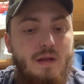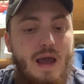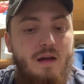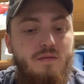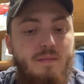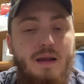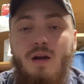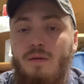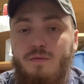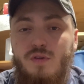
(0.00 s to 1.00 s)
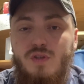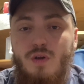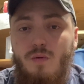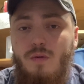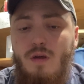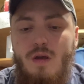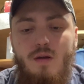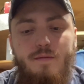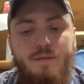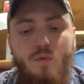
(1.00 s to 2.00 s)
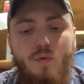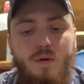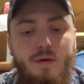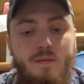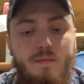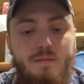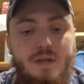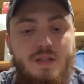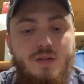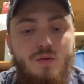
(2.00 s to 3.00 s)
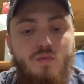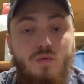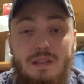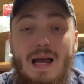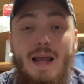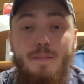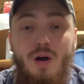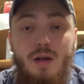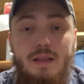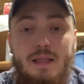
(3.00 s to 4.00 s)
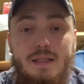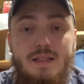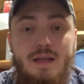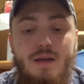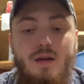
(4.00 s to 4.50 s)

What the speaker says: out of my comfort zone for me to rely upon this